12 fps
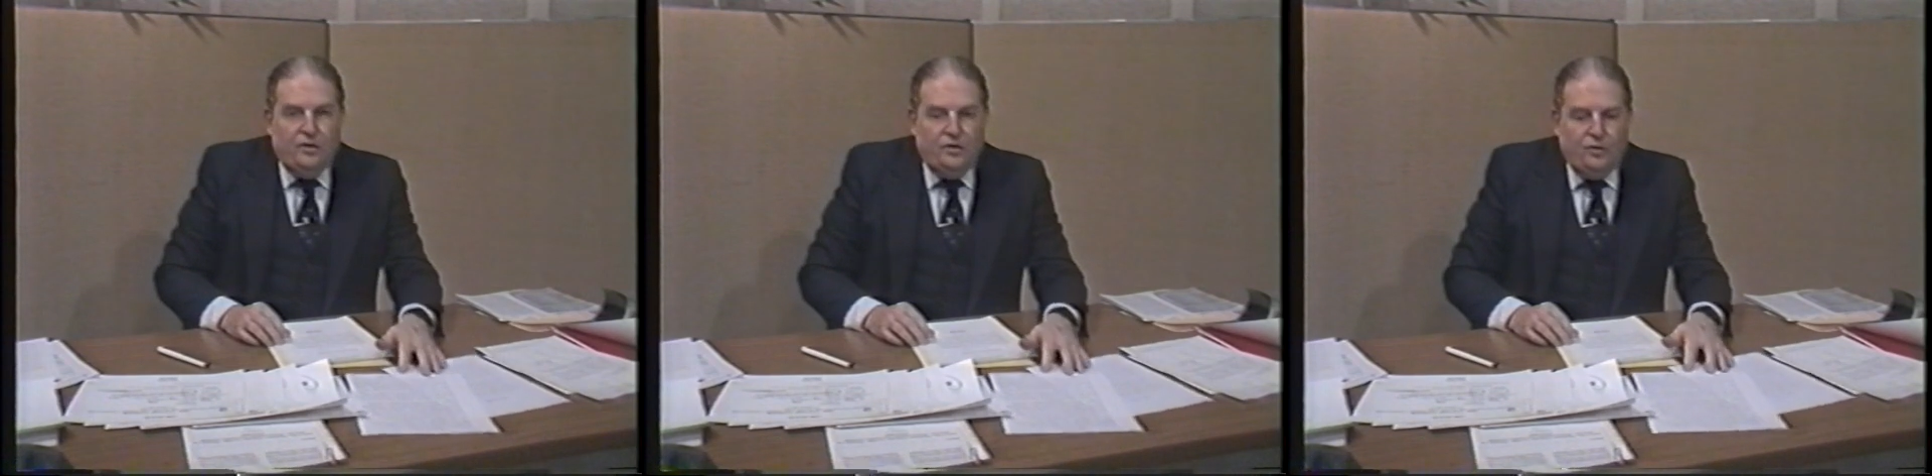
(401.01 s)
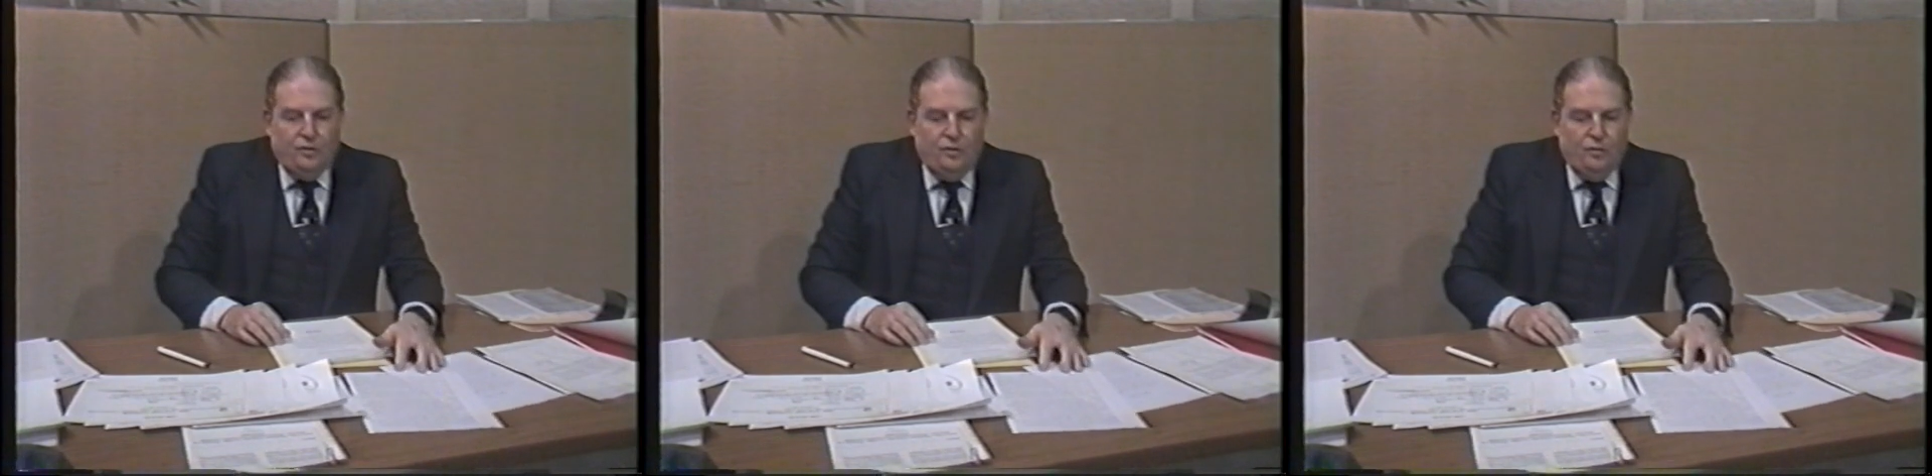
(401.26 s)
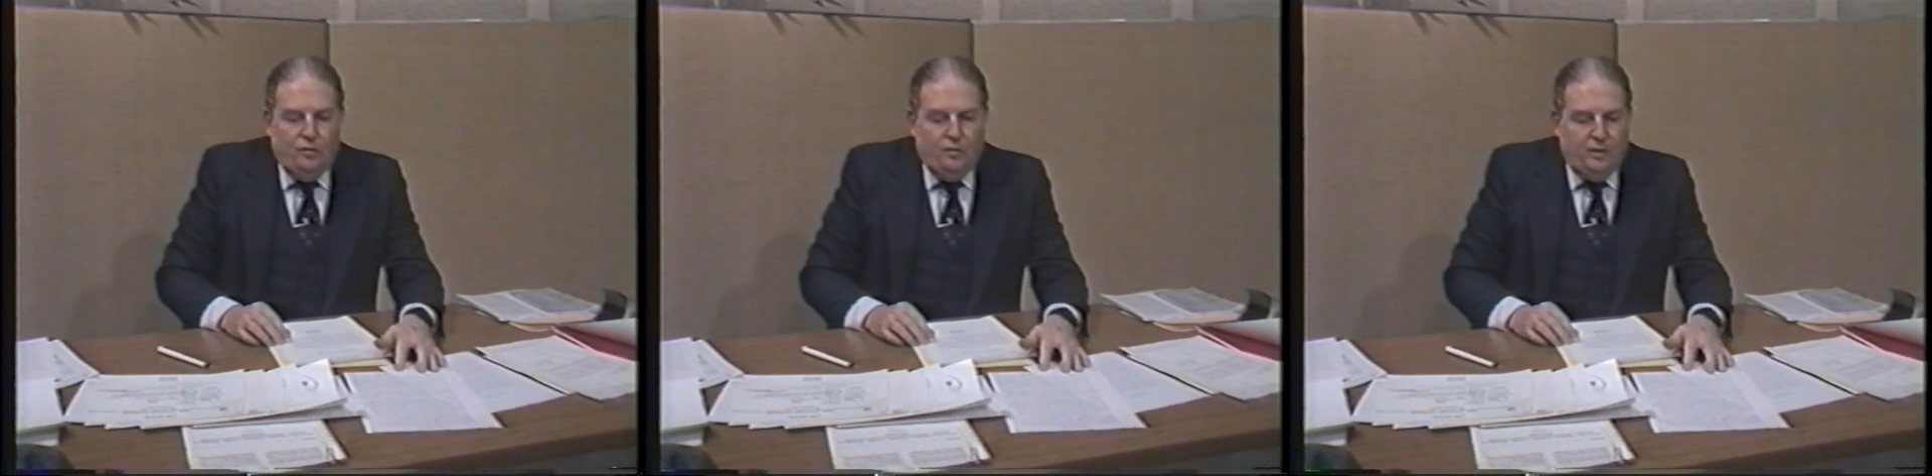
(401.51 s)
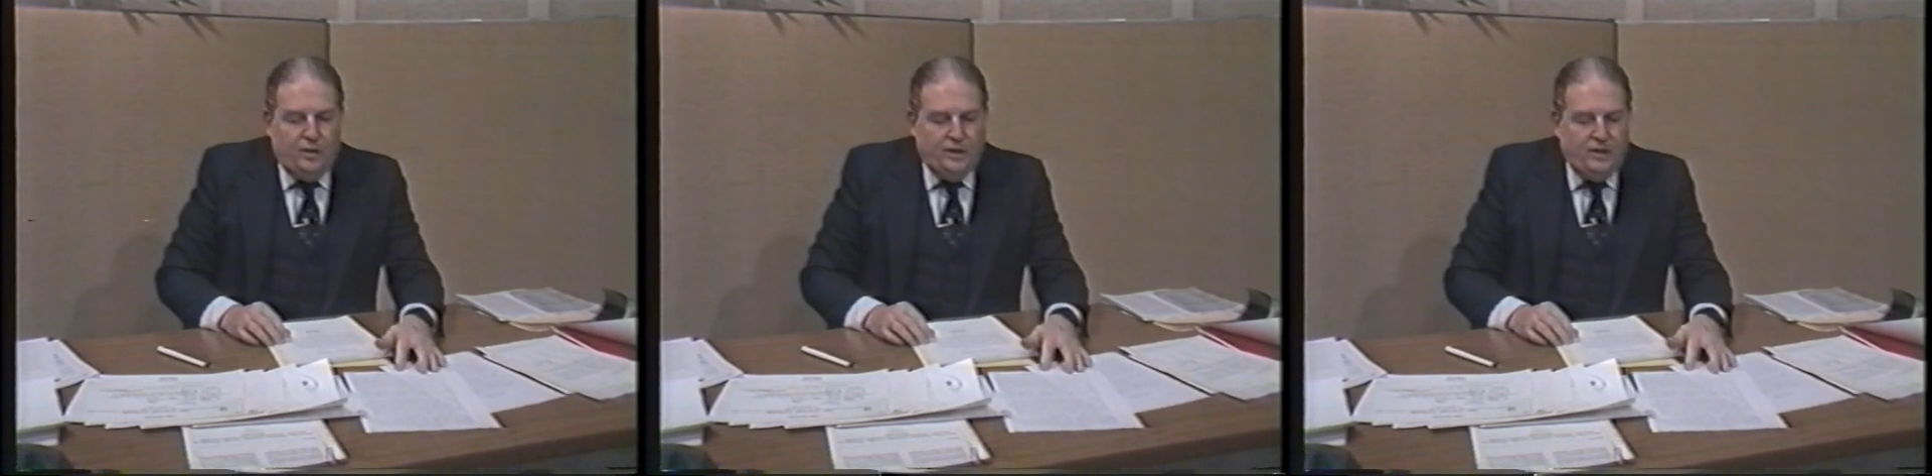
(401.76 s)
to
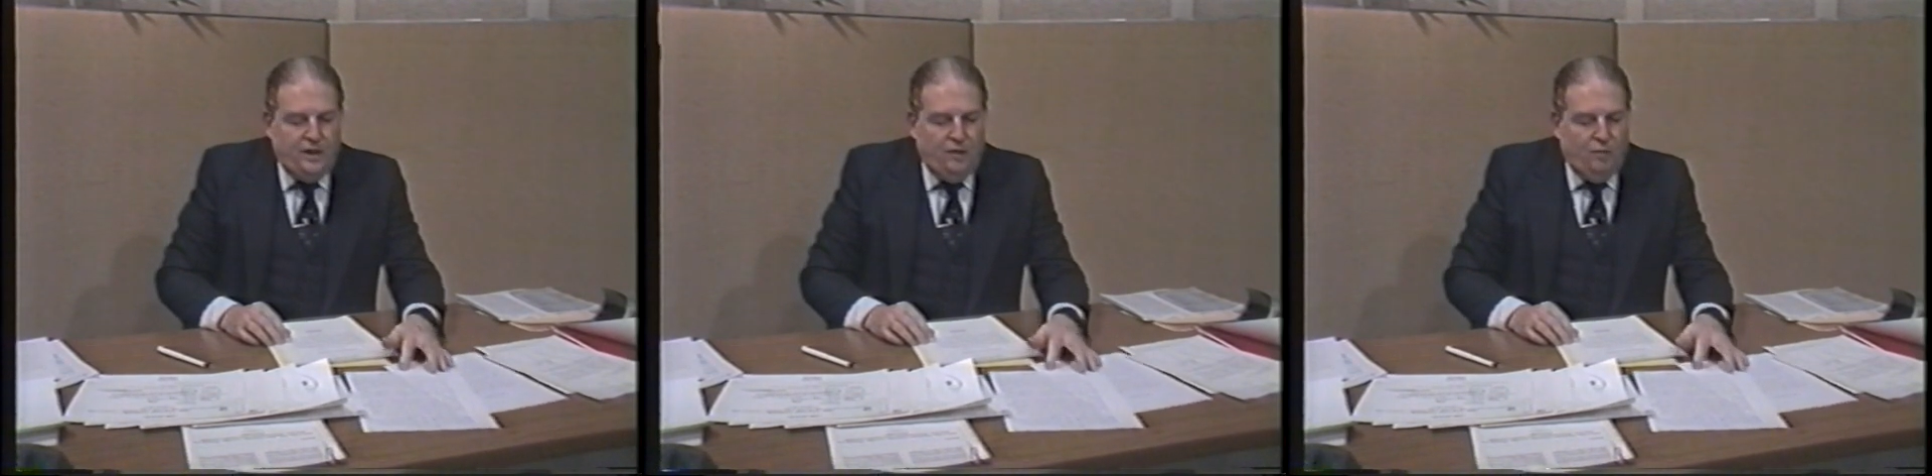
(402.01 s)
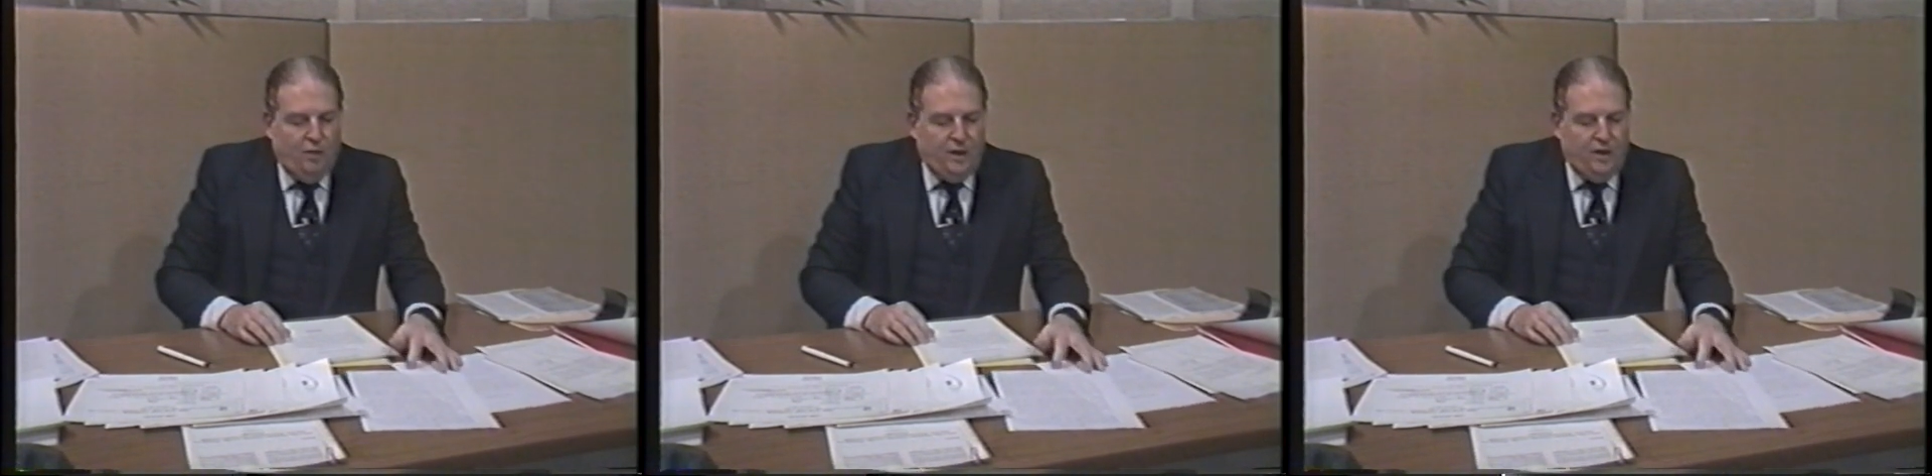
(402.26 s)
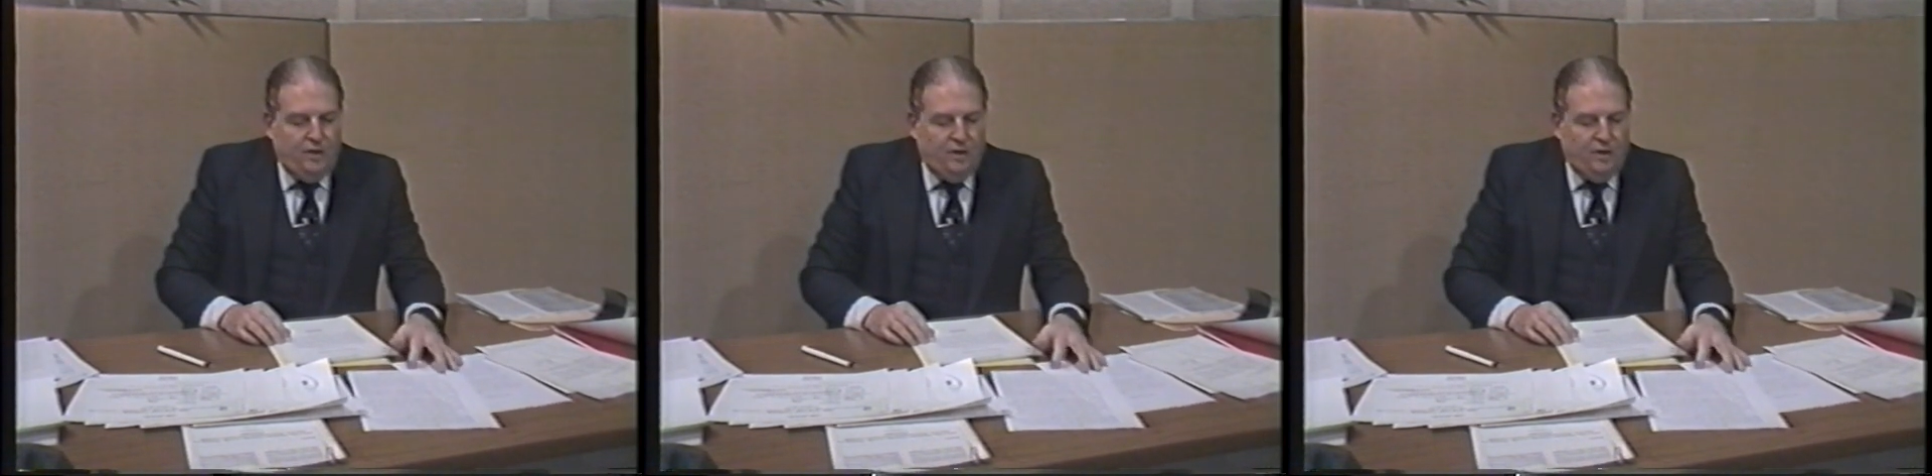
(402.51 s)
continue working